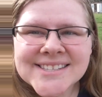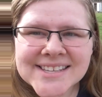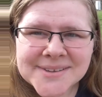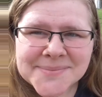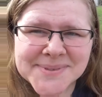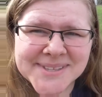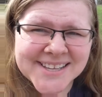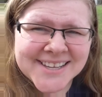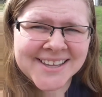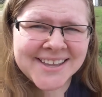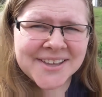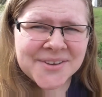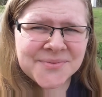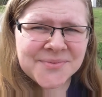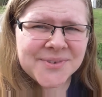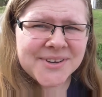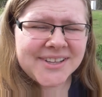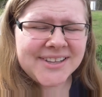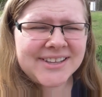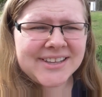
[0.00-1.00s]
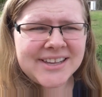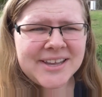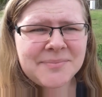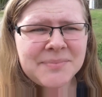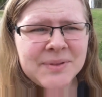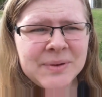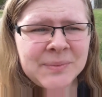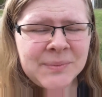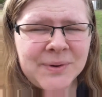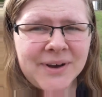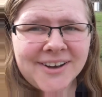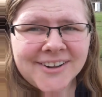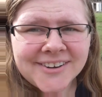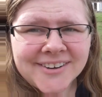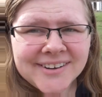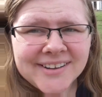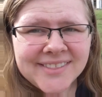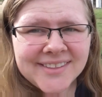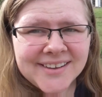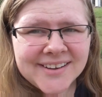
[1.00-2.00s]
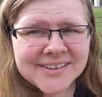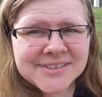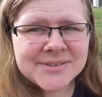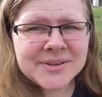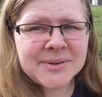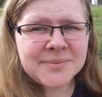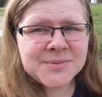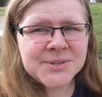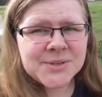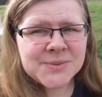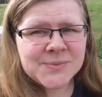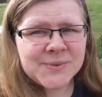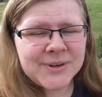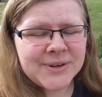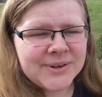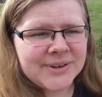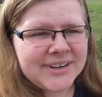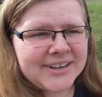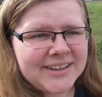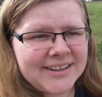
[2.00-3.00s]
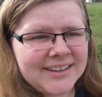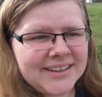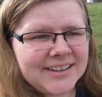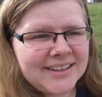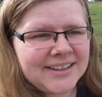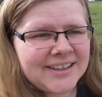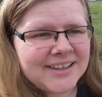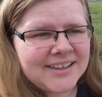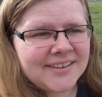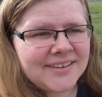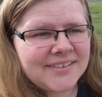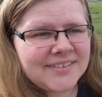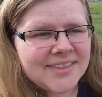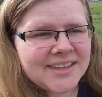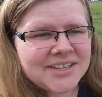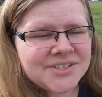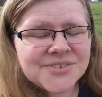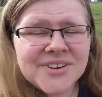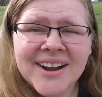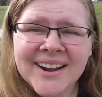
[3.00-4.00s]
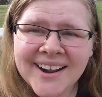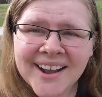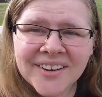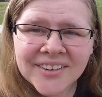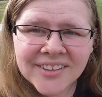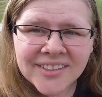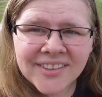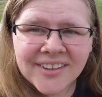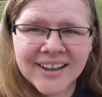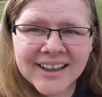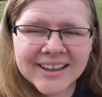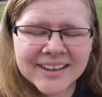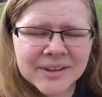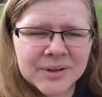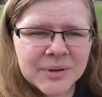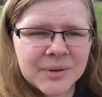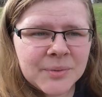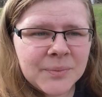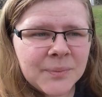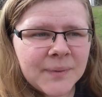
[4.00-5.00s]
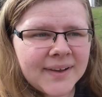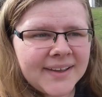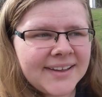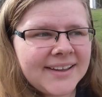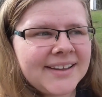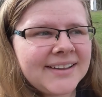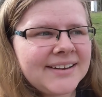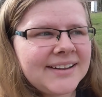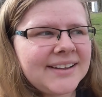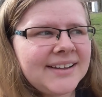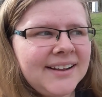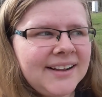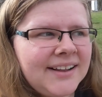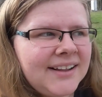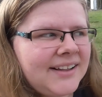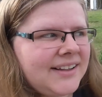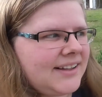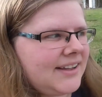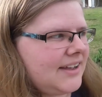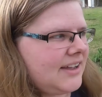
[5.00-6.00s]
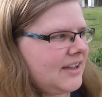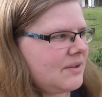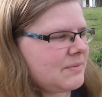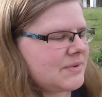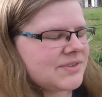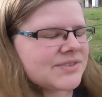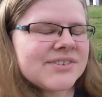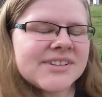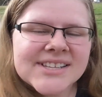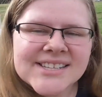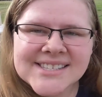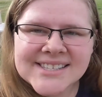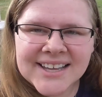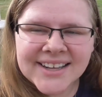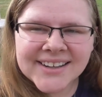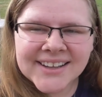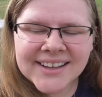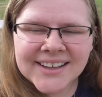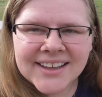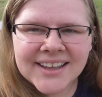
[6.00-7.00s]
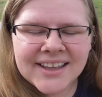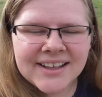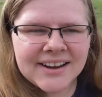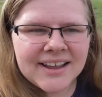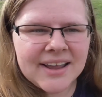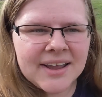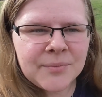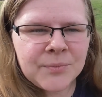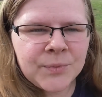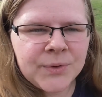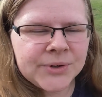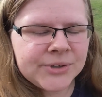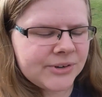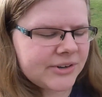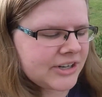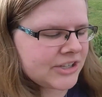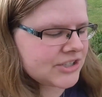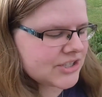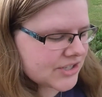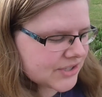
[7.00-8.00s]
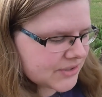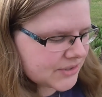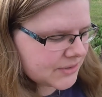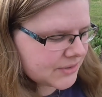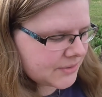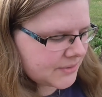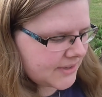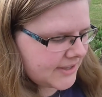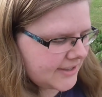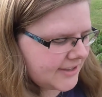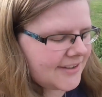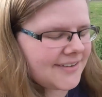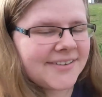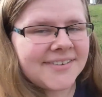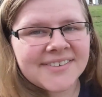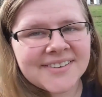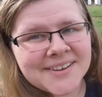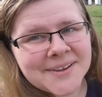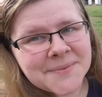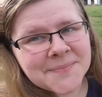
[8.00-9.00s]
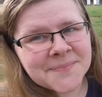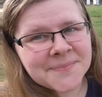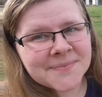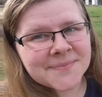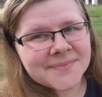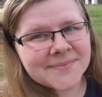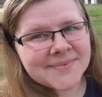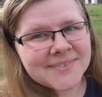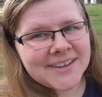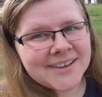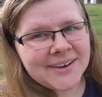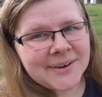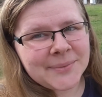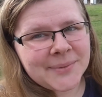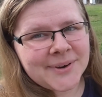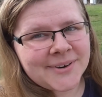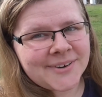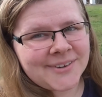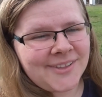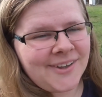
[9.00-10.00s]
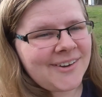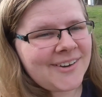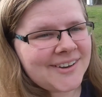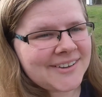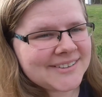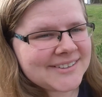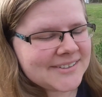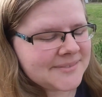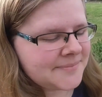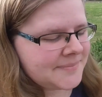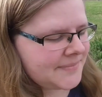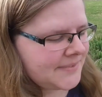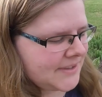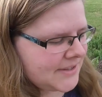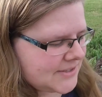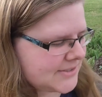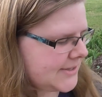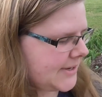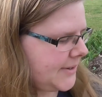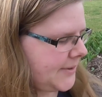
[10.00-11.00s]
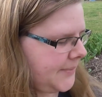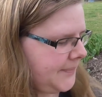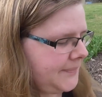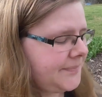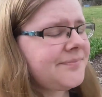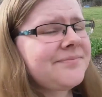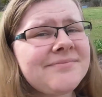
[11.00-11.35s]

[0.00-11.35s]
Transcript: seems like it really kept the water in there, so I'm just wondering if they dried out a lot when it was really sunny, and I'm wondering too if they got waterlogged. So